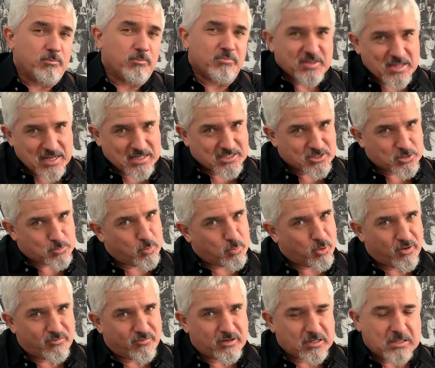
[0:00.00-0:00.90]
that's
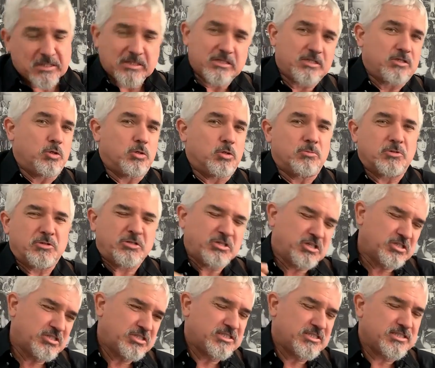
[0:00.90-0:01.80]
perfectly normal
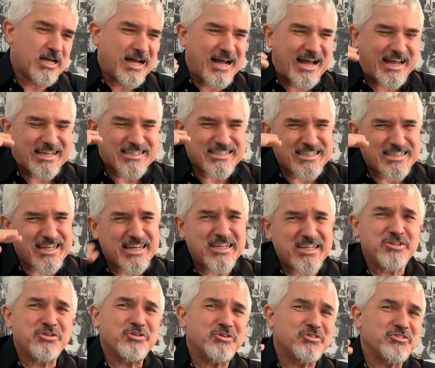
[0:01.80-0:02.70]
because I
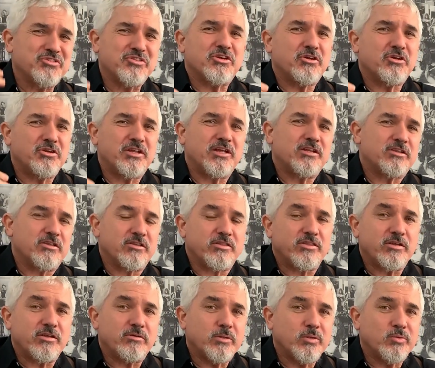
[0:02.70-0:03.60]
tend not to go down the
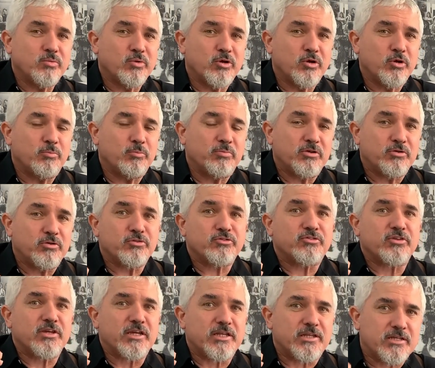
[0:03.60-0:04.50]
theory road because
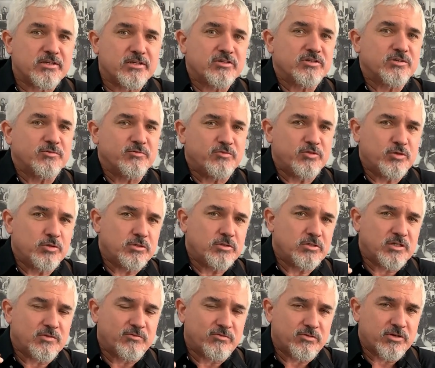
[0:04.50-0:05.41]
it is
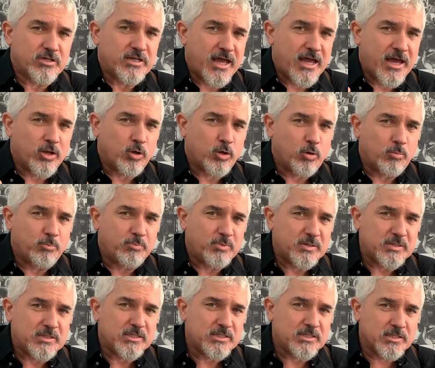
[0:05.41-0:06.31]
confusing for an adult
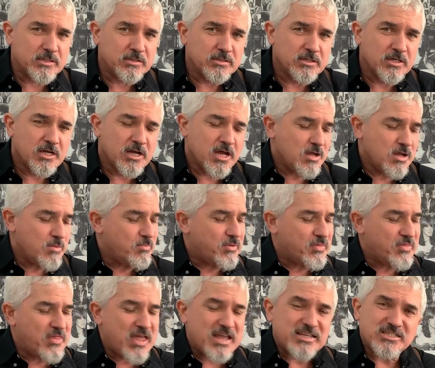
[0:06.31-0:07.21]
beginner.
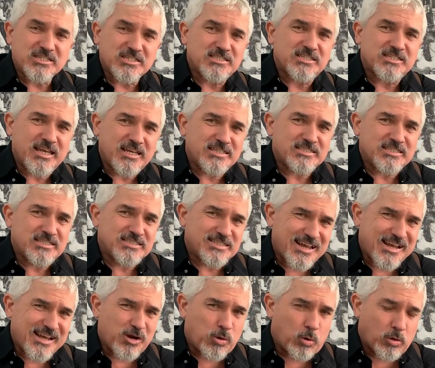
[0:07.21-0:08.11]
But that just answers
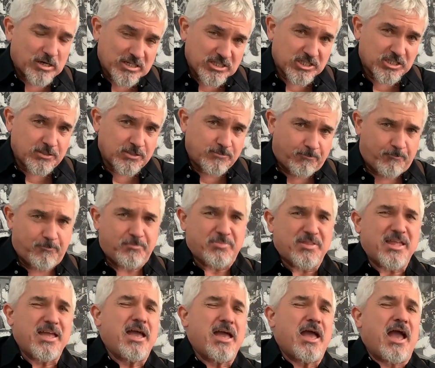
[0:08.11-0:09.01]
that question.
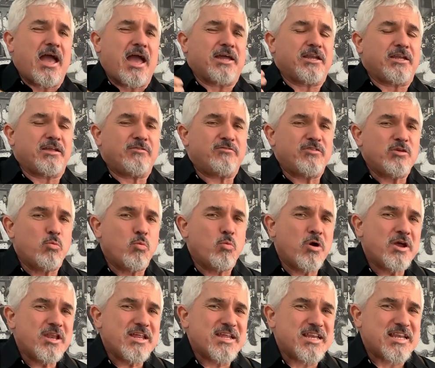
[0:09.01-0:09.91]
And if you
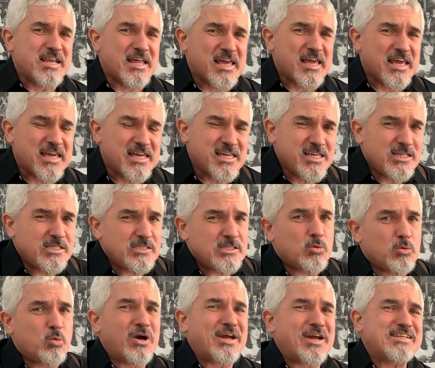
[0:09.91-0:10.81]
want an easy
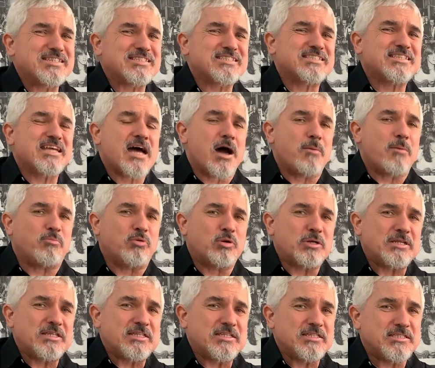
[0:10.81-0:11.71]
way to start
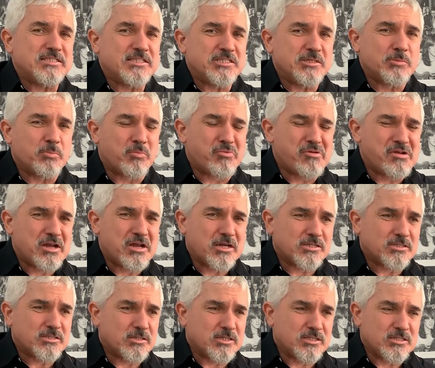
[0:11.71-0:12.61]
putting this into
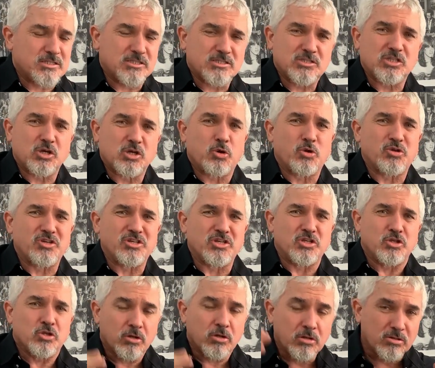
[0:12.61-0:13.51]
practice, so you're
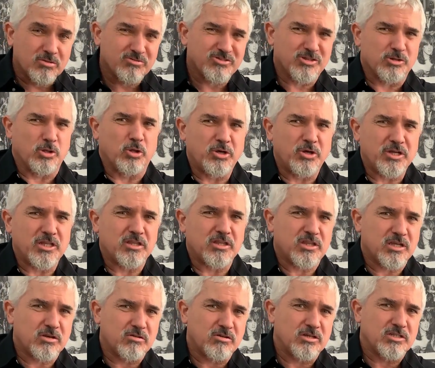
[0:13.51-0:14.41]
not learning
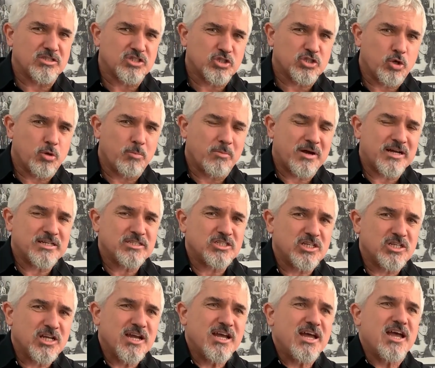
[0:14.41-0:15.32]
theory so much,
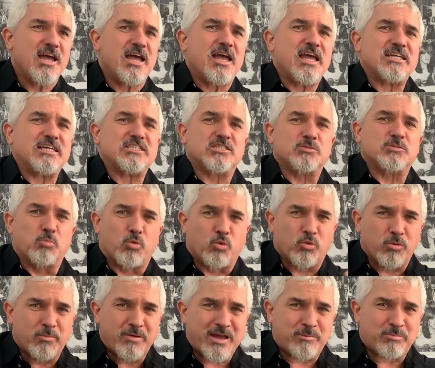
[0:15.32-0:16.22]
it's
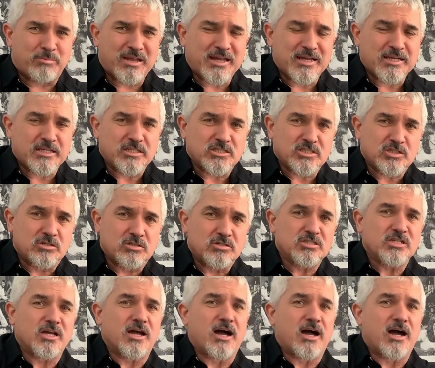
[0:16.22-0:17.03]
more about playing songs,